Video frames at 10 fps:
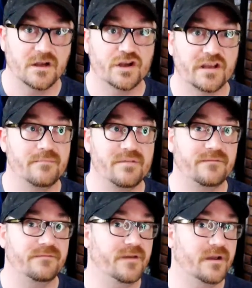can be
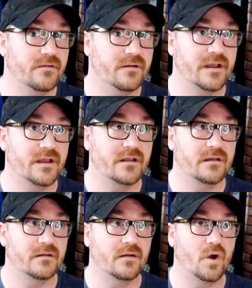
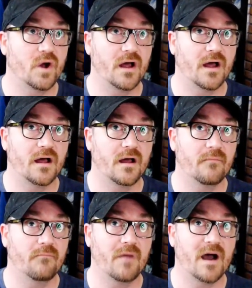very uh,
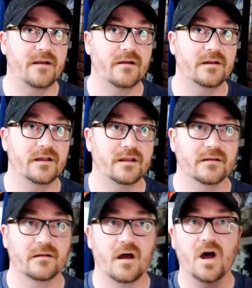mired
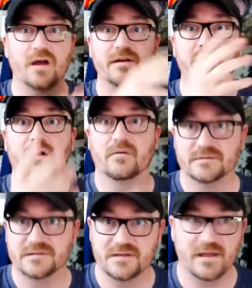in
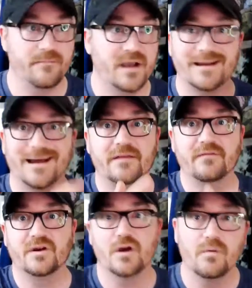unknowns. They might not
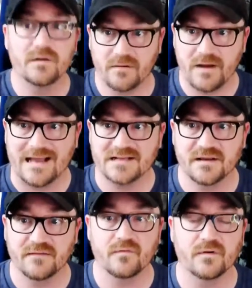even know what they're
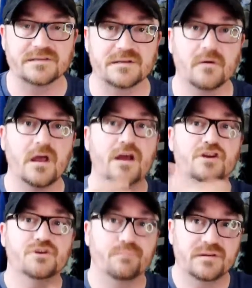asking for. And so
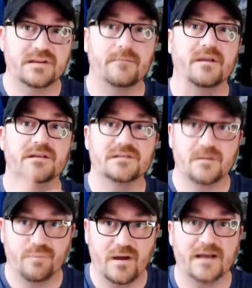to put them into the
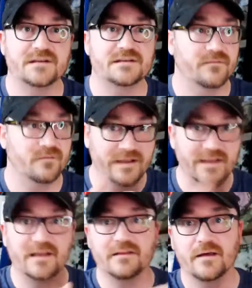practice of
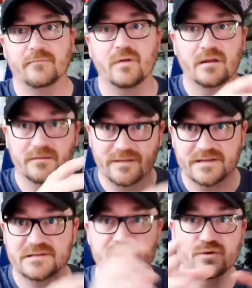linking them
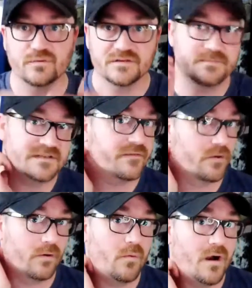this to specific
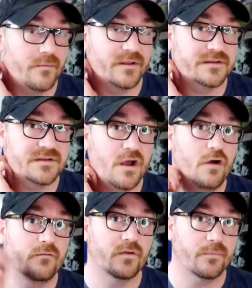requirements
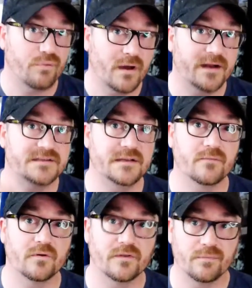for the product team
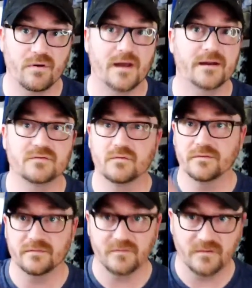or their product or
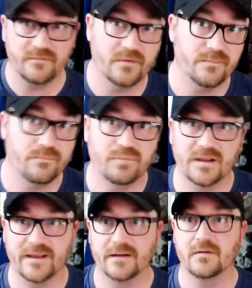their delivery
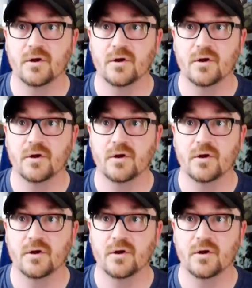plan,